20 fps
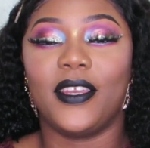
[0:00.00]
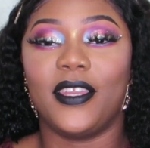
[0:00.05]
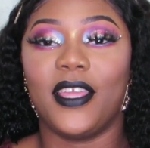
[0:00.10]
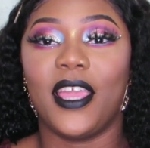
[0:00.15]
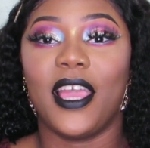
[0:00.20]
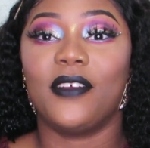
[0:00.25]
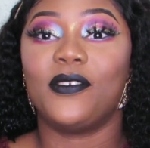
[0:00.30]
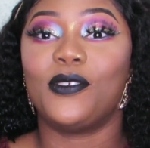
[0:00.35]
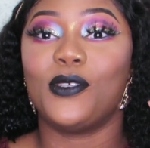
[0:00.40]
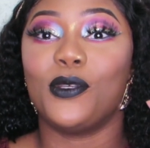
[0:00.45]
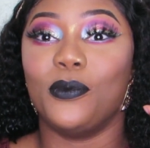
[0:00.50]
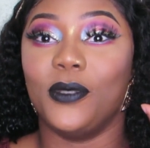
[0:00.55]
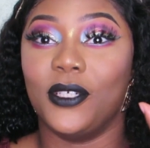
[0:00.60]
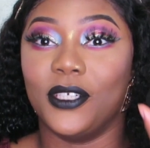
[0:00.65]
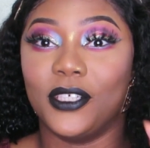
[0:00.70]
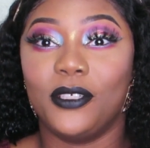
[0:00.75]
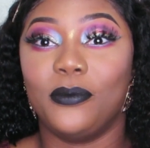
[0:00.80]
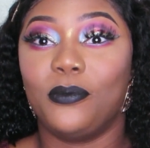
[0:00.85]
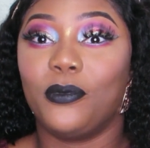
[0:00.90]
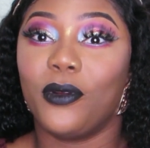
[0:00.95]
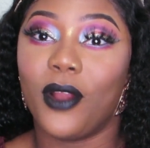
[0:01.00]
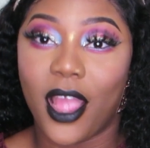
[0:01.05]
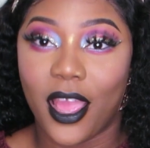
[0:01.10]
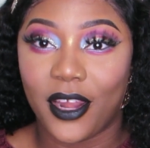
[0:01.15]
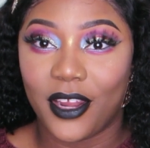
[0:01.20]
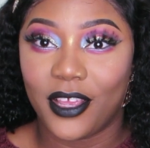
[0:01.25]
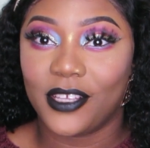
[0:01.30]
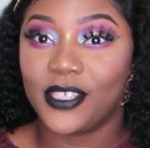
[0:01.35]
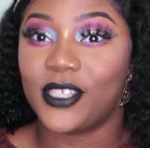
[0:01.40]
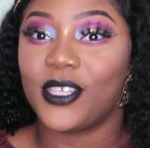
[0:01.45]
They have some good
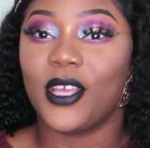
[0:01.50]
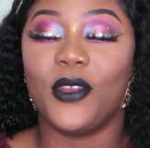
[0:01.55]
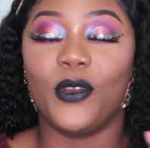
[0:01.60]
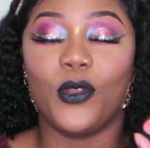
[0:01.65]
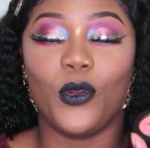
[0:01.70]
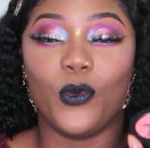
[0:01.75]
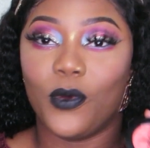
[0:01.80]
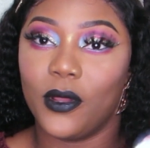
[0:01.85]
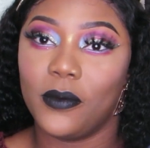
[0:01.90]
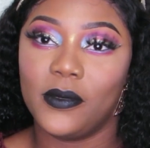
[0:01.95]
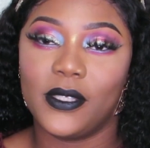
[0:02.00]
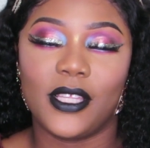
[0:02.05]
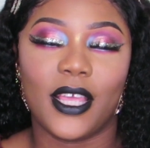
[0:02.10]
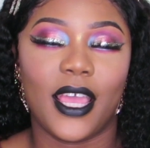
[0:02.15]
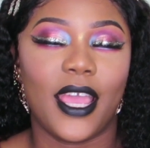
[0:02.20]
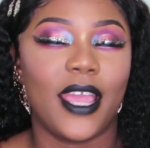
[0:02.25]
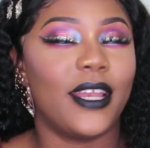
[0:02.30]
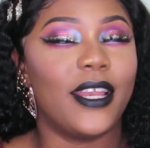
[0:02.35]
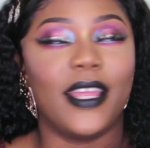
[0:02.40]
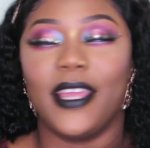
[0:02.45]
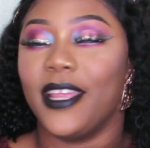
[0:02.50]
products on their website,